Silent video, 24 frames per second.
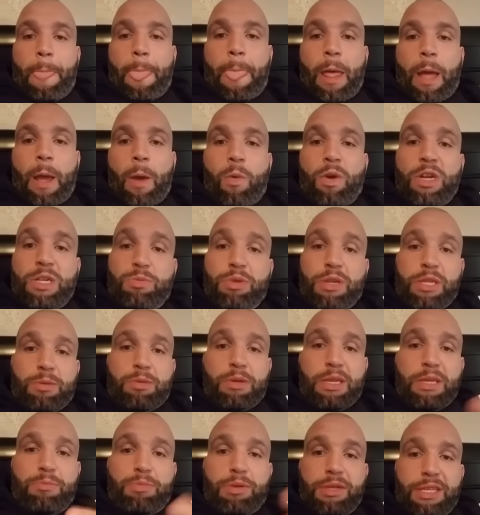uh, which puts
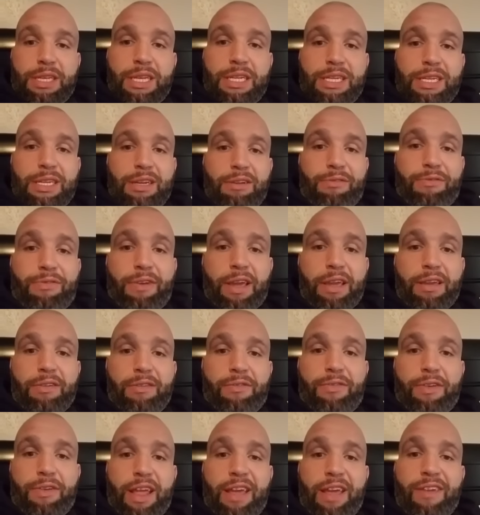me in the position to fight
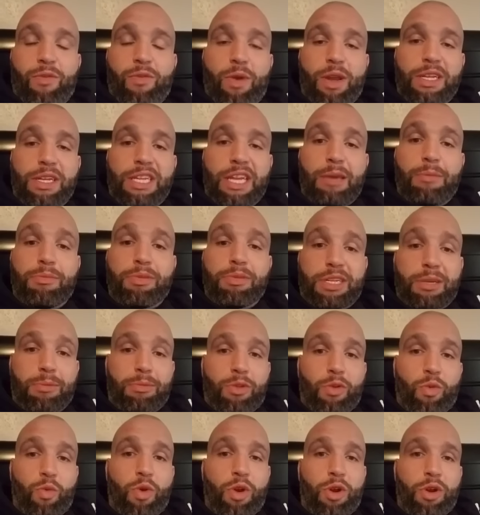for the heavyweight championship
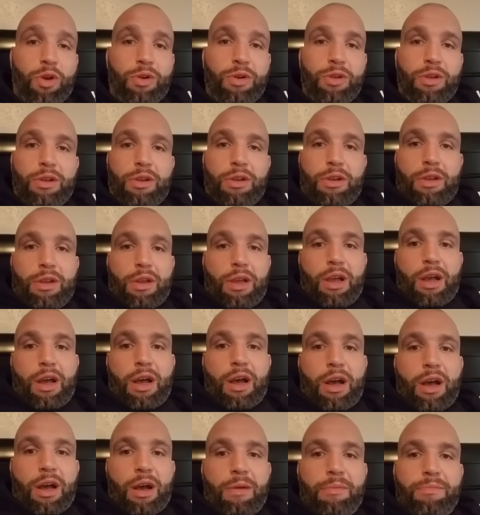of the world.
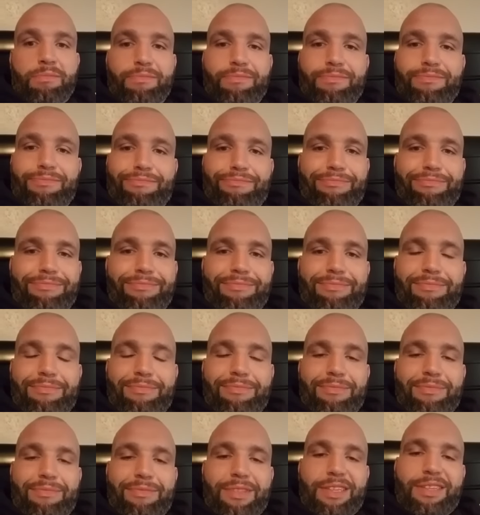Um,
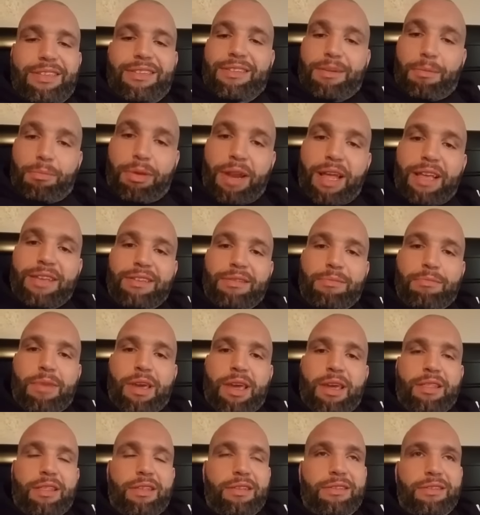this is a blessing,
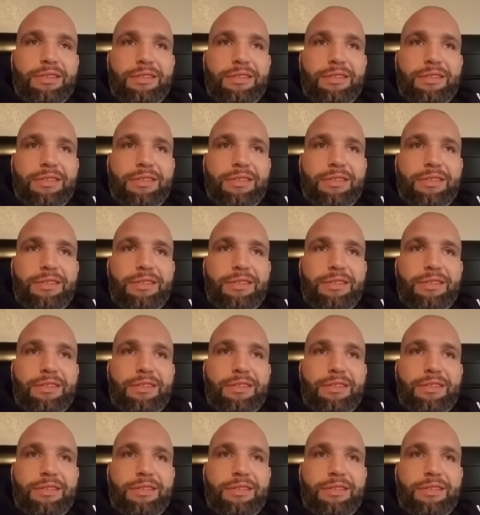man. This